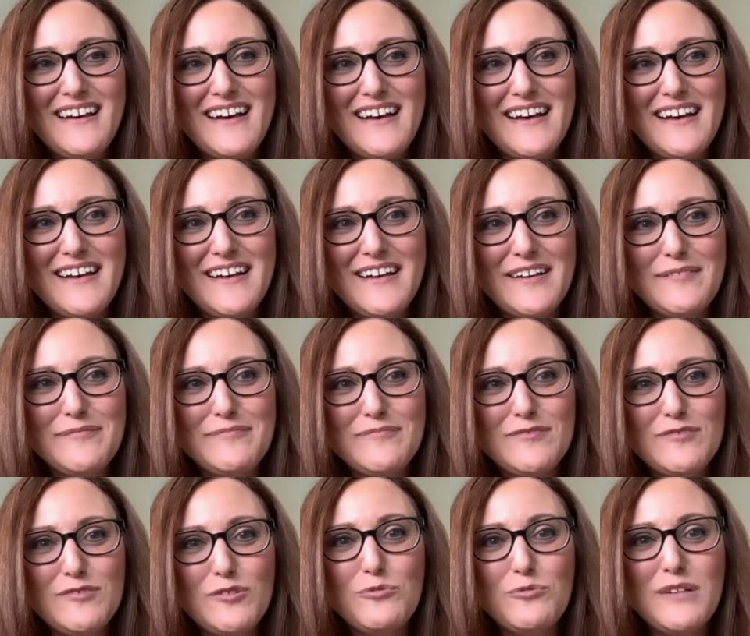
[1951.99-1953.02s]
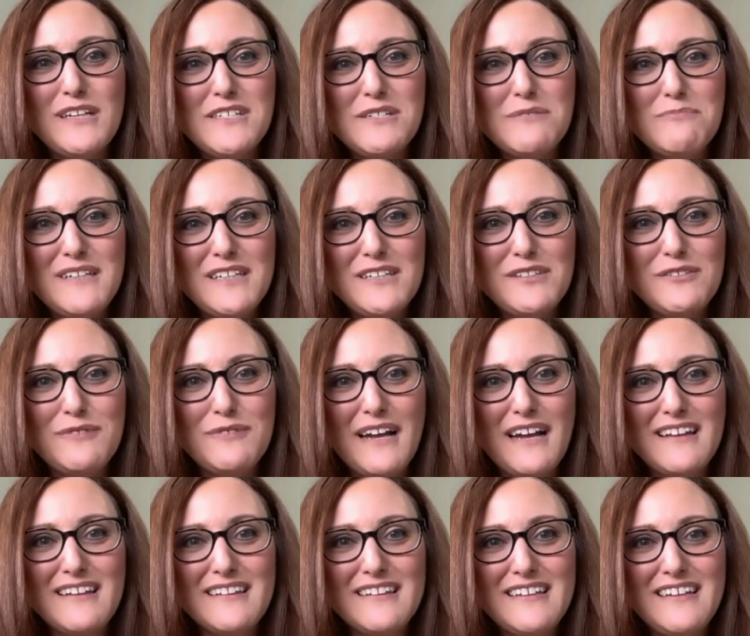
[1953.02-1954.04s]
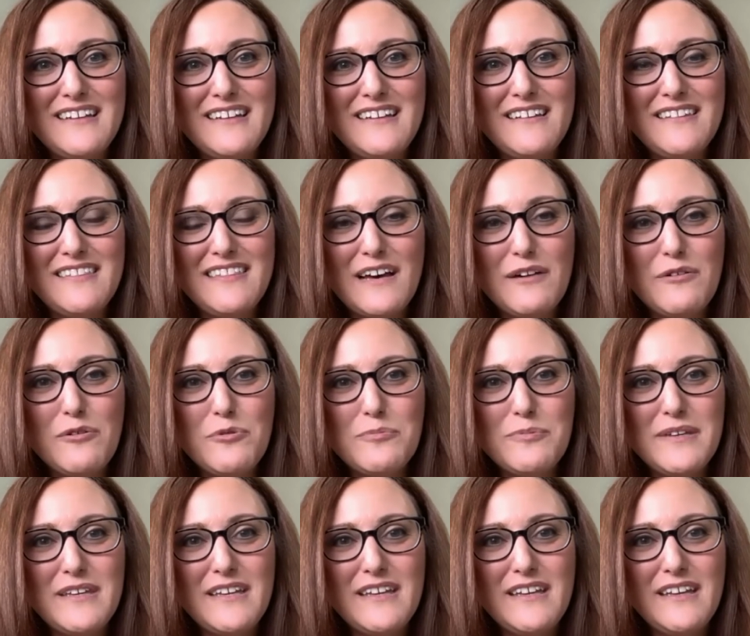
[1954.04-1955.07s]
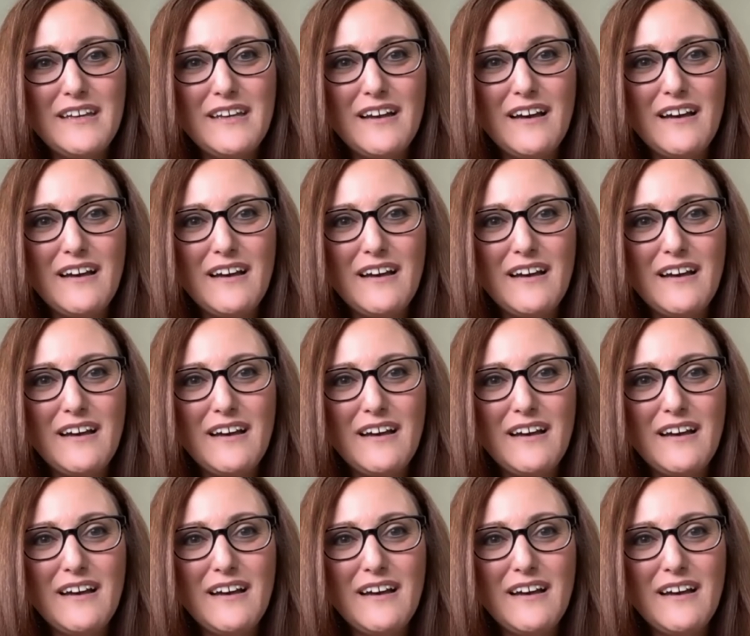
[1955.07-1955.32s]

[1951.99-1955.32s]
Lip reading: To reach me directly, that will be